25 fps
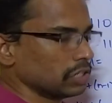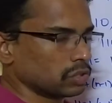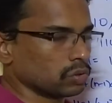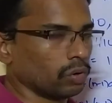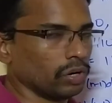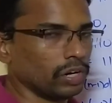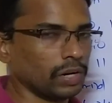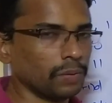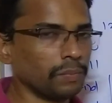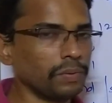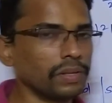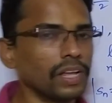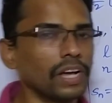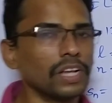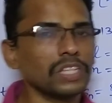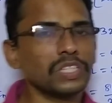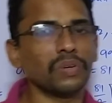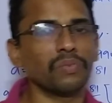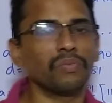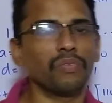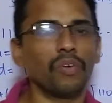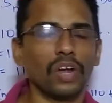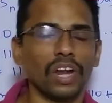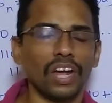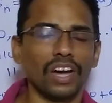is going to be the
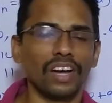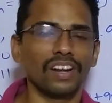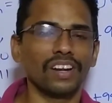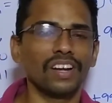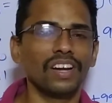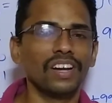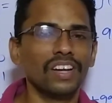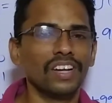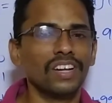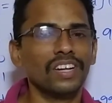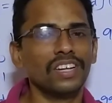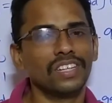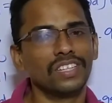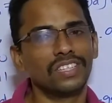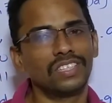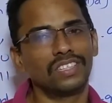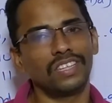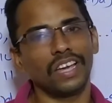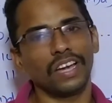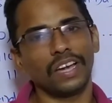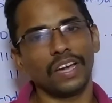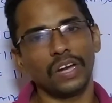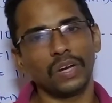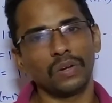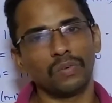answer for our
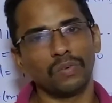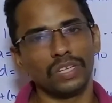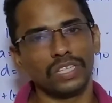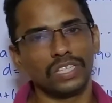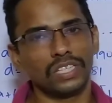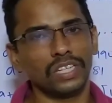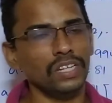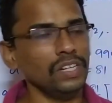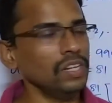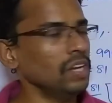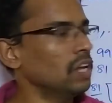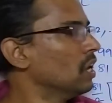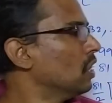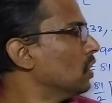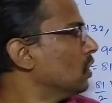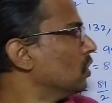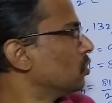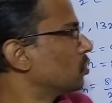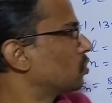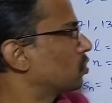second question.